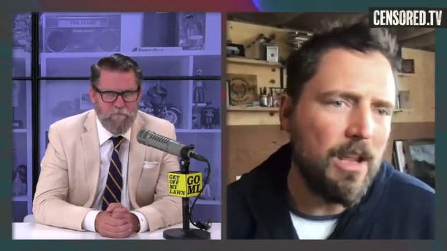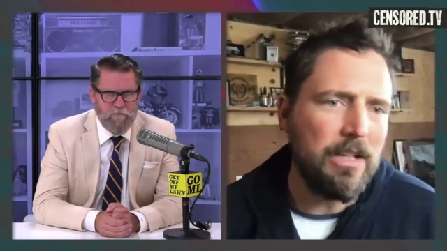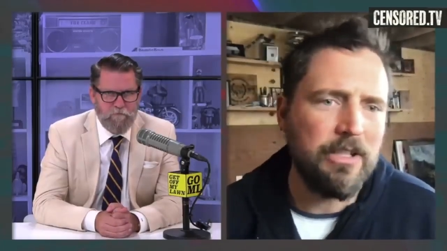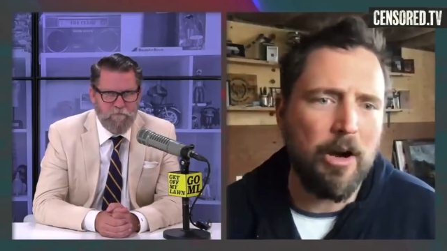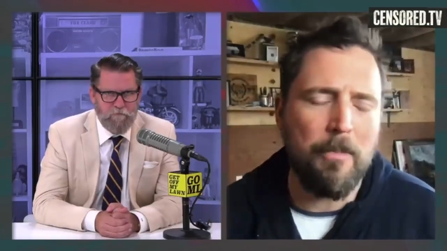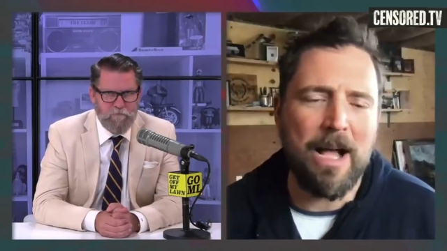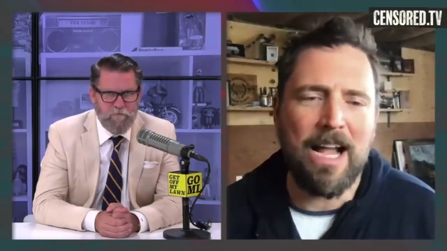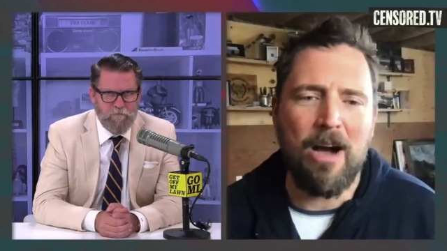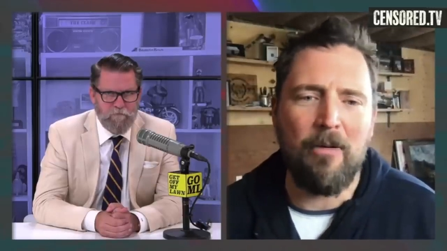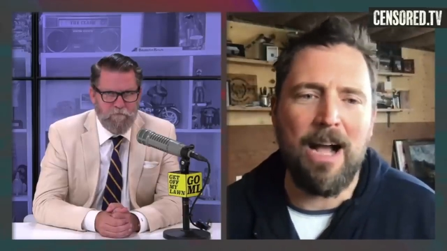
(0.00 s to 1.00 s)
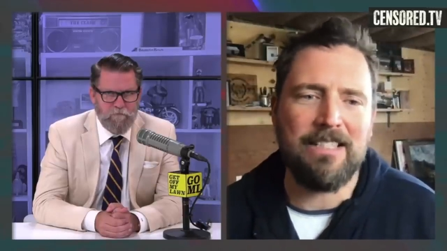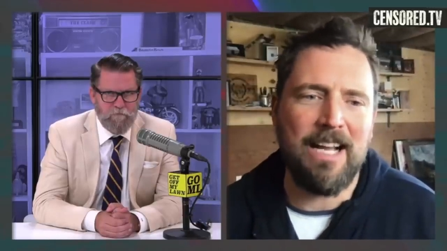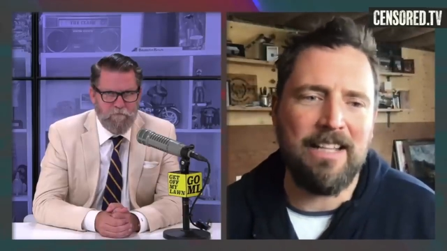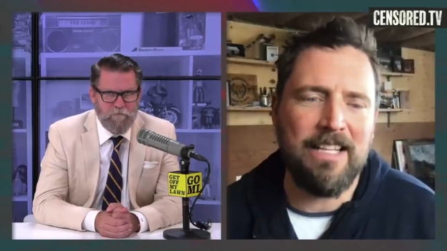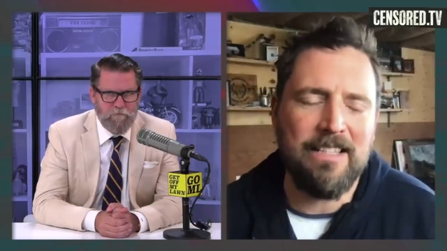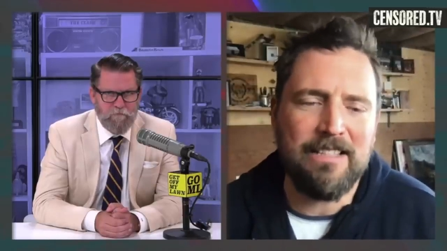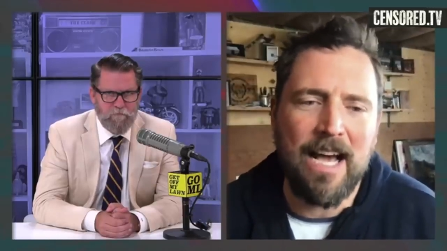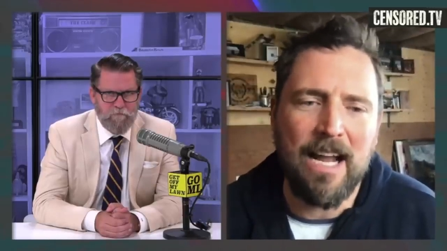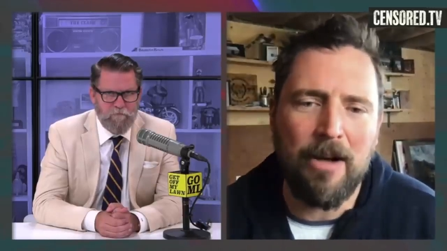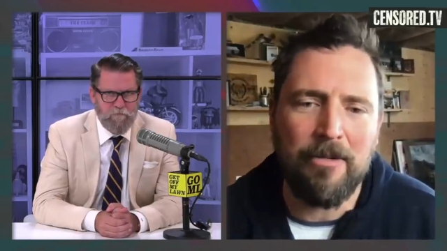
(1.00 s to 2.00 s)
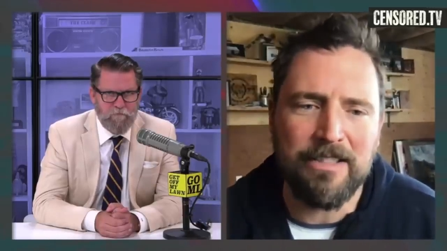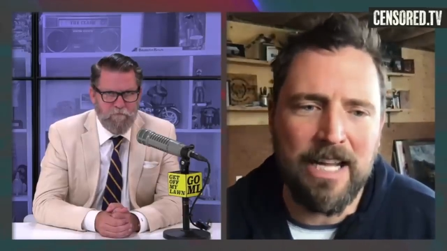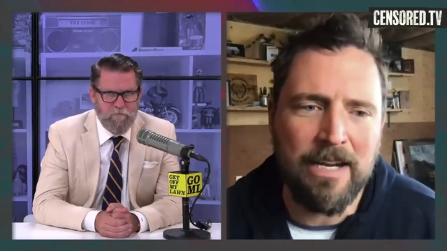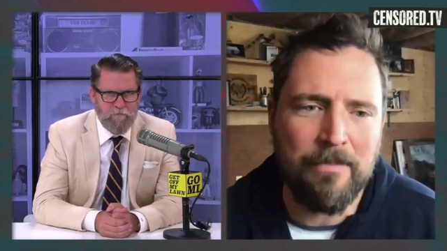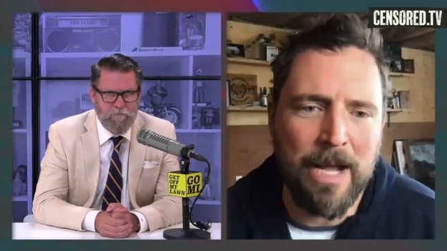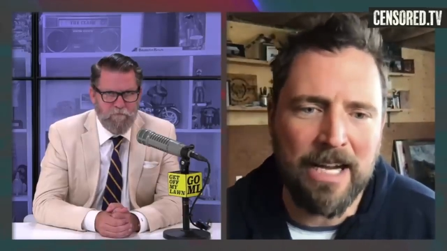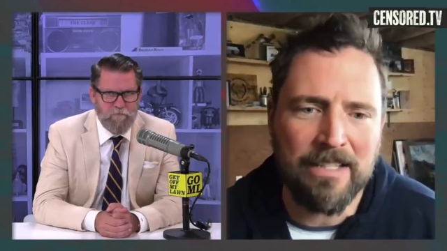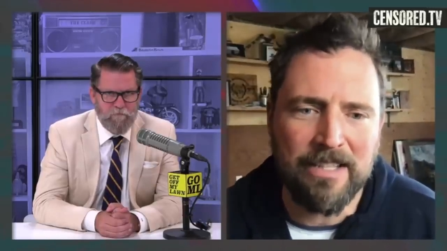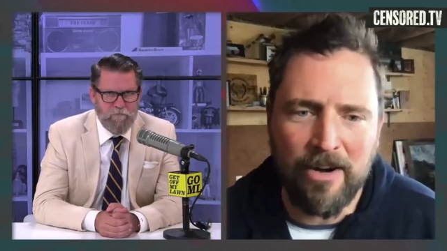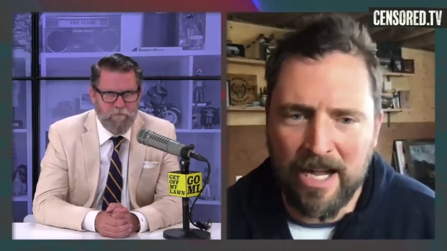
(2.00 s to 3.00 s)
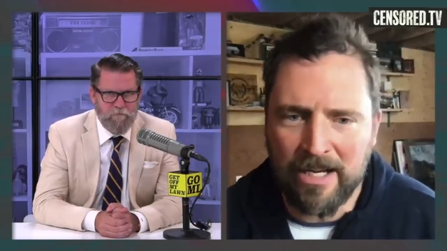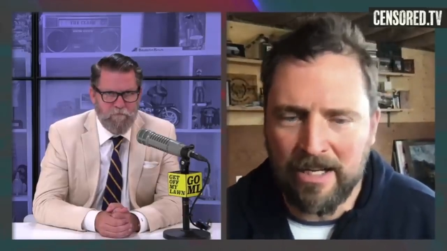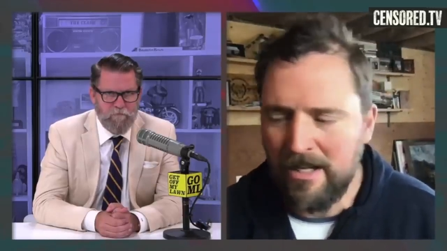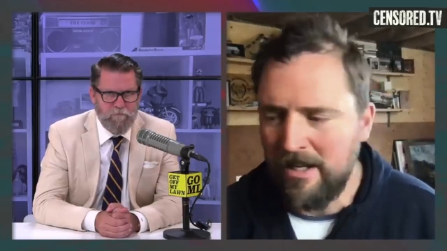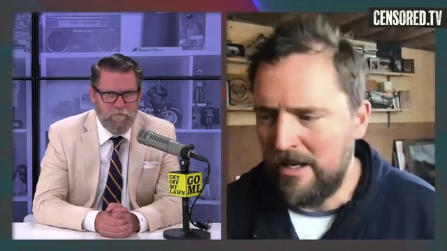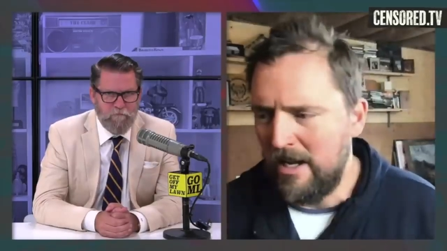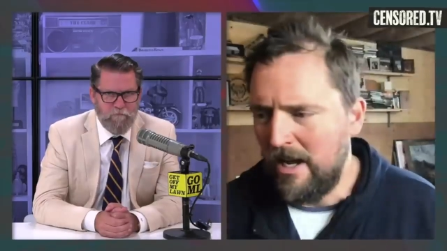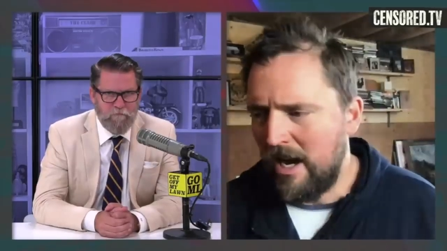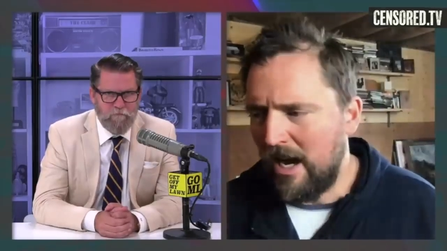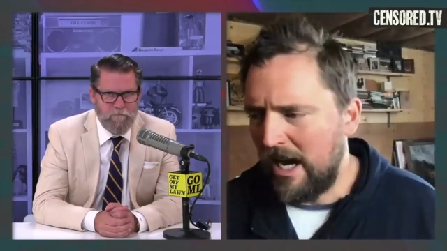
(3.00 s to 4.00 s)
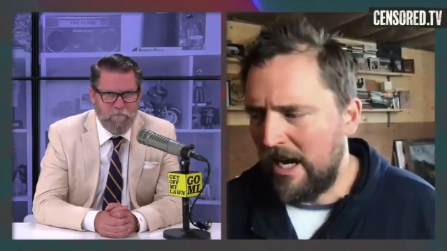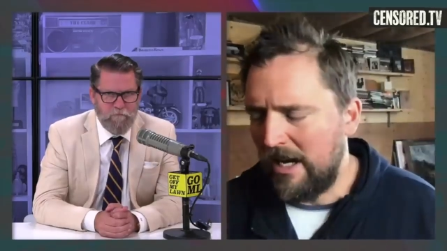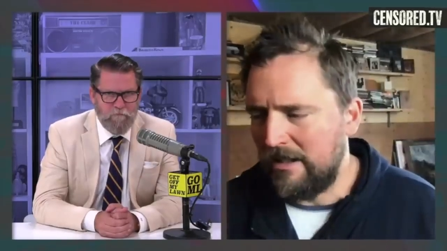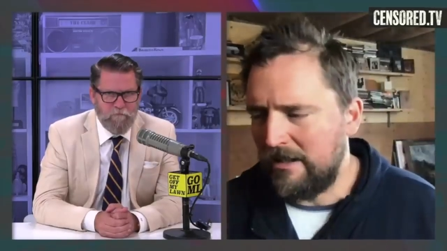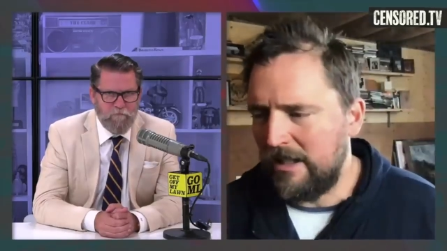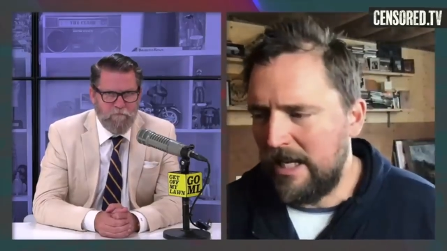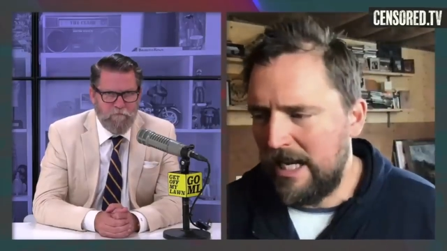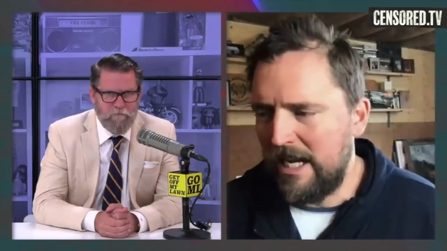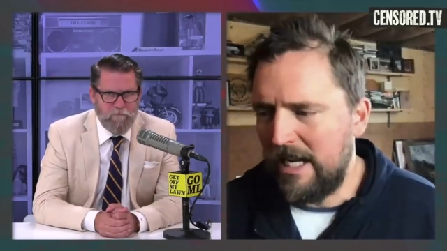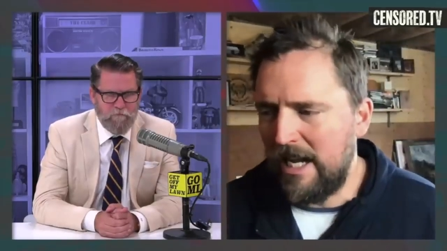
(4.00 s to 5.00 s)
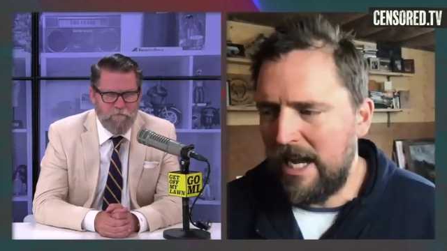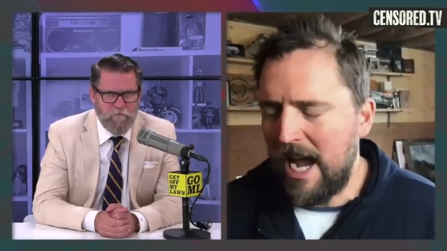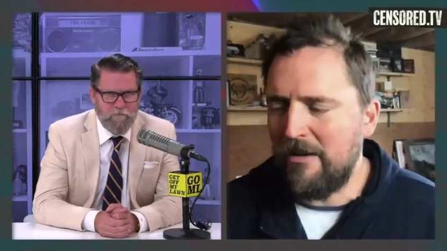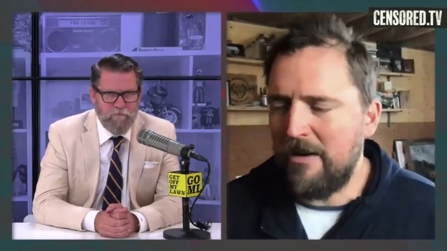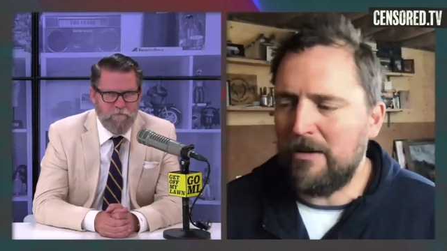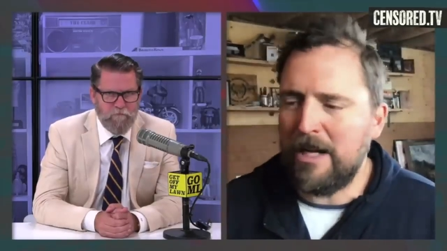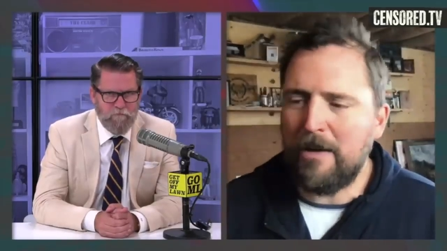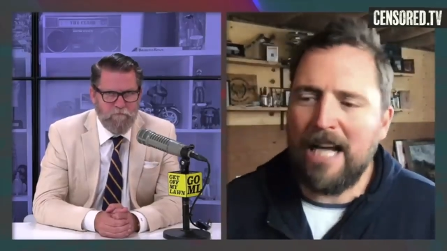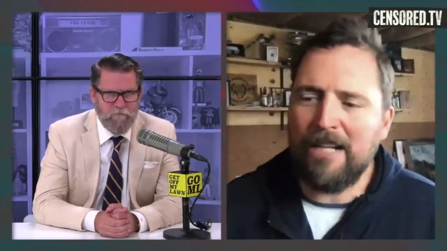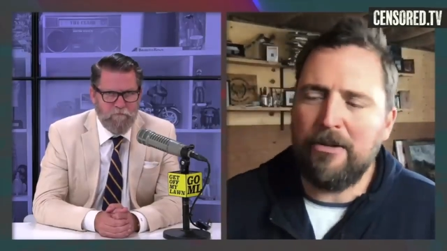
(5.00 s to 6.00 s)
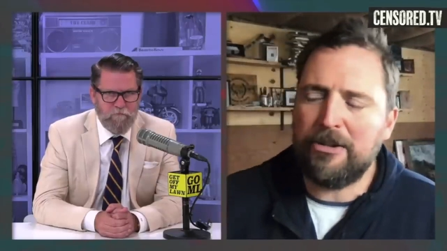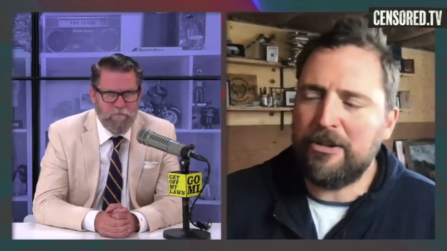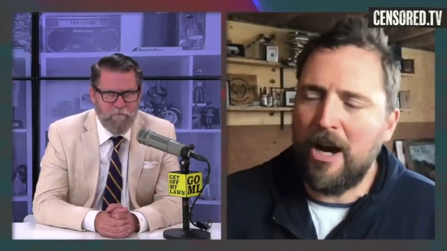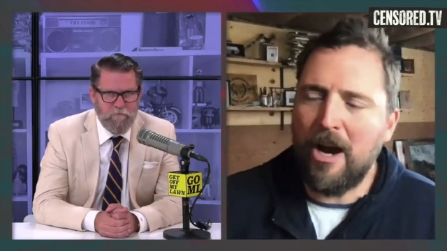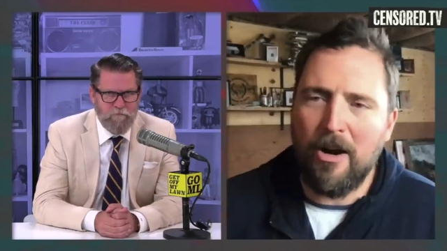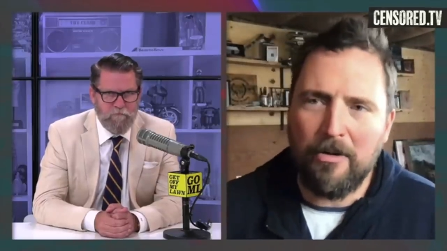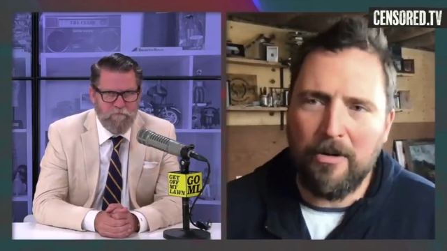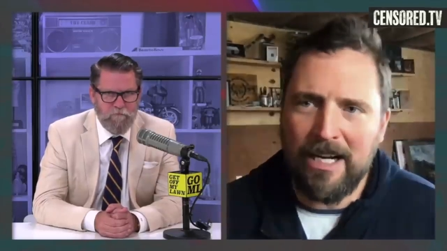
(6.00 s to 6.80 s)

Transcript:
Speaker 1: to go back out west. And I think the town I was in back in Saranac, uh, it, I like I do a show.